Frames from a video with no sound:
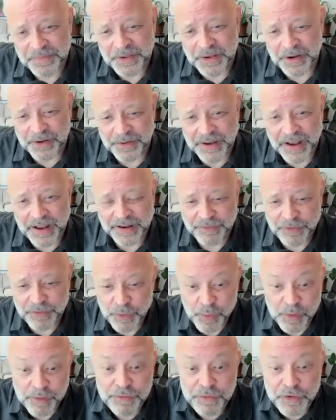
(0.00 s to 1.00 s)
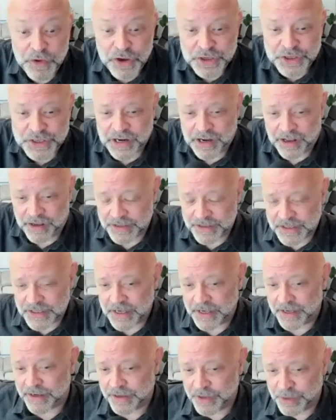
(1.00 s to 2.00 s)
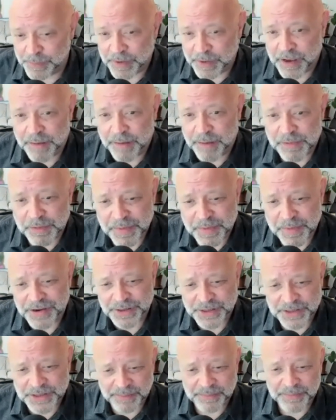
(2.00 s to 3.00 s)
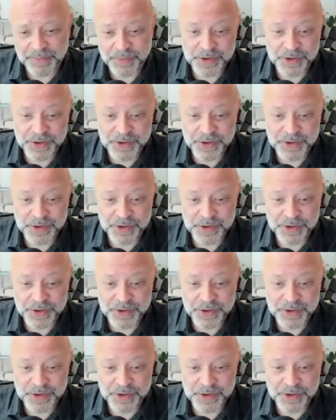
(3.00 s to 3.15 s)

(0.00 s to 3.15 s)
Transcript: You know, and if you were a first class seeker, you become a monk, Tim,